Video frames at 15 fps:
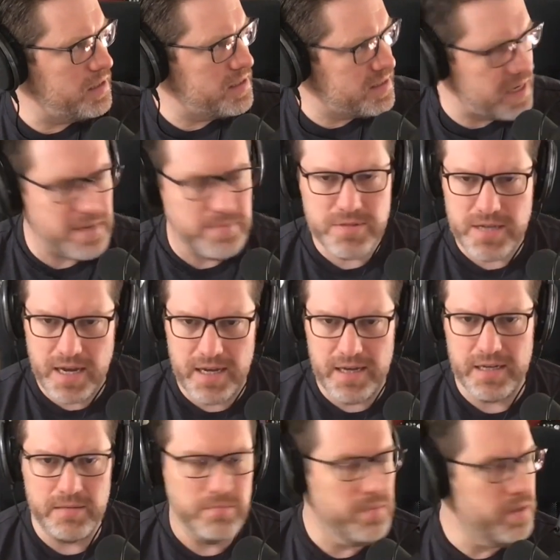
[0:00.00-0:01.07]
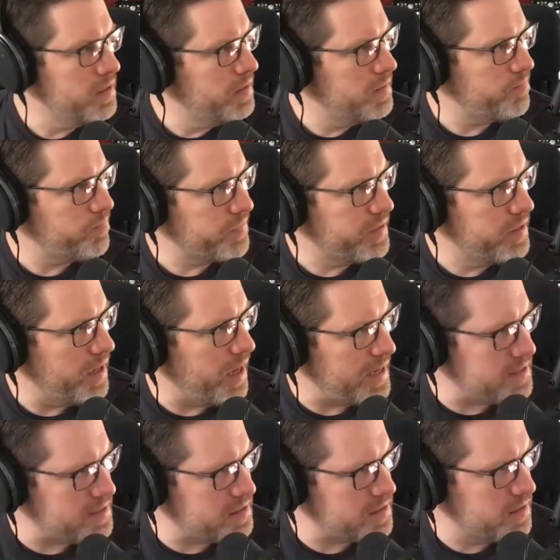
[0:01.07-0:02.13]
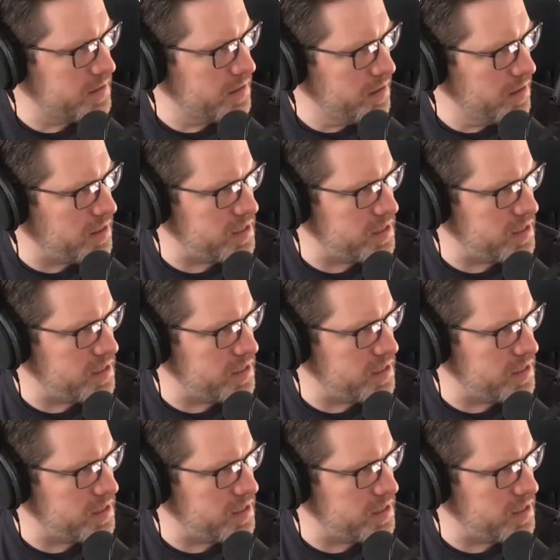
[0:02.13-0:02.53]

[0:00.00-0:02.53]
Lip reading: At the same time as